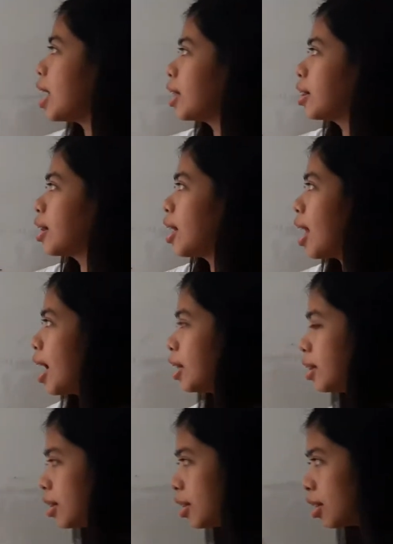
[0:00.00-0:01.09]
and the
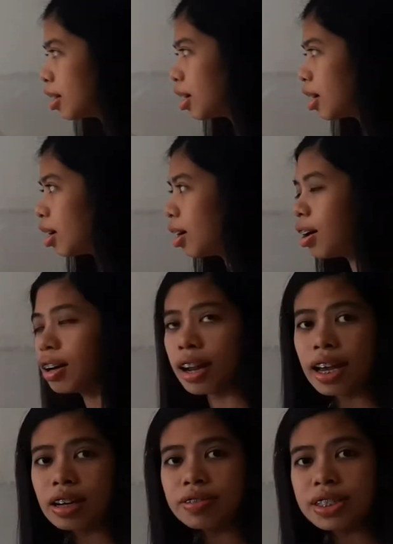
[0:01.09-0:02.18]

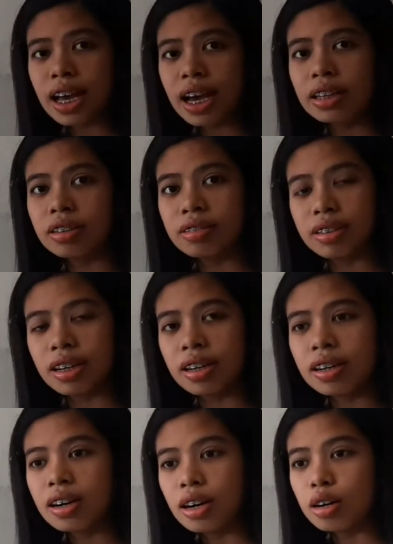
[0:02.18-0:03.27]
line sight of the
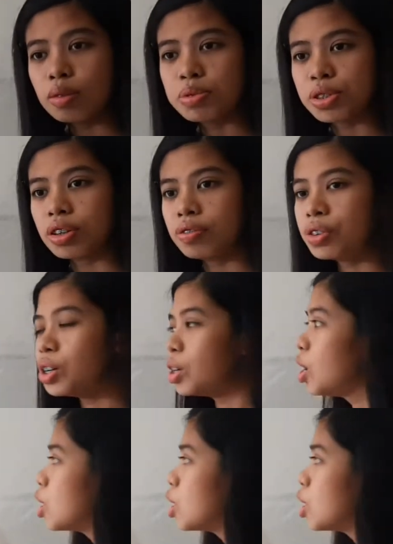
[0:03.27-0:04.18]
observer.